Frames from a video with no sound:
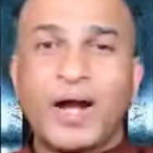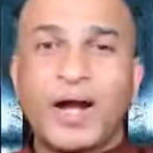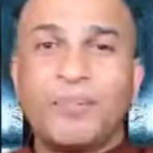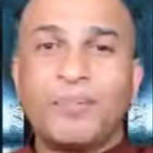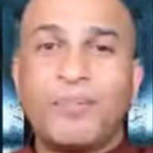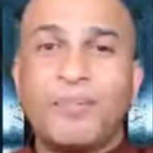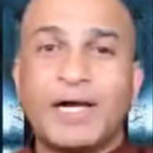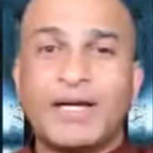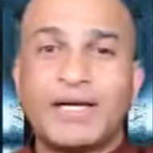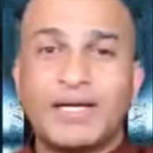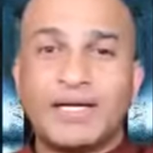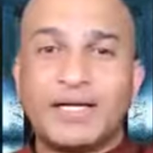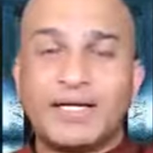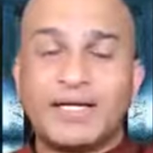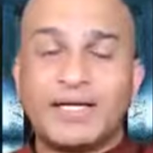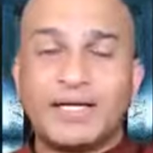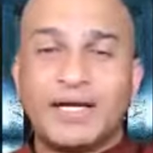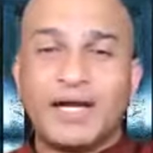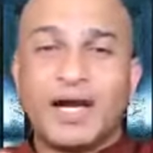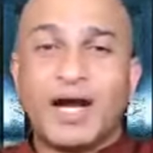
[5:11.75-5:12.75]
But
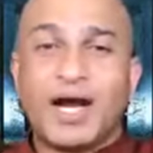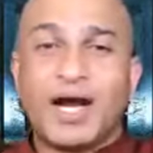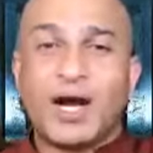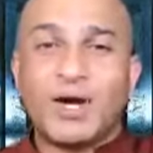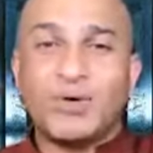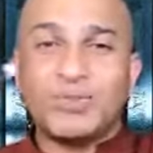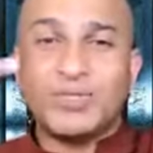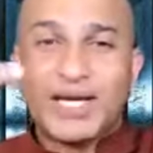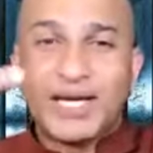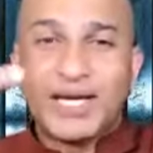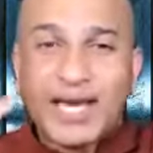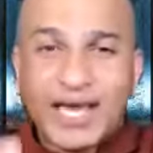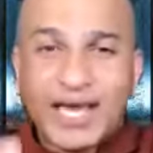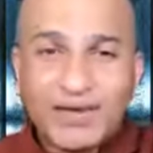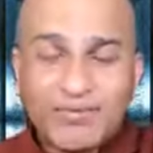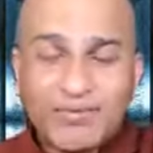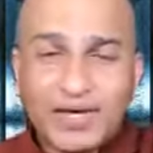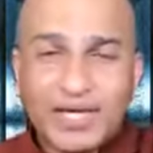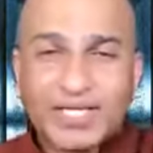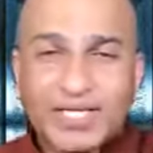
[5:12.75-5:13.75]
how the
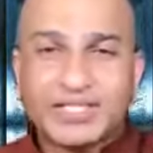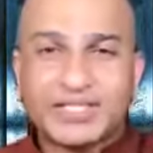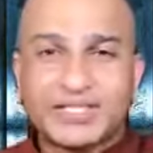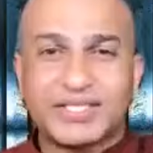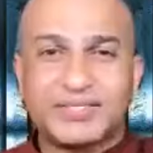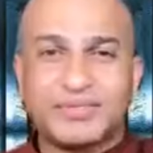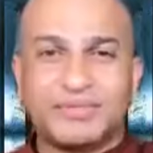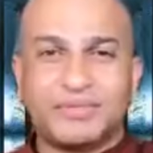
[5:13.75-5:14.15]
language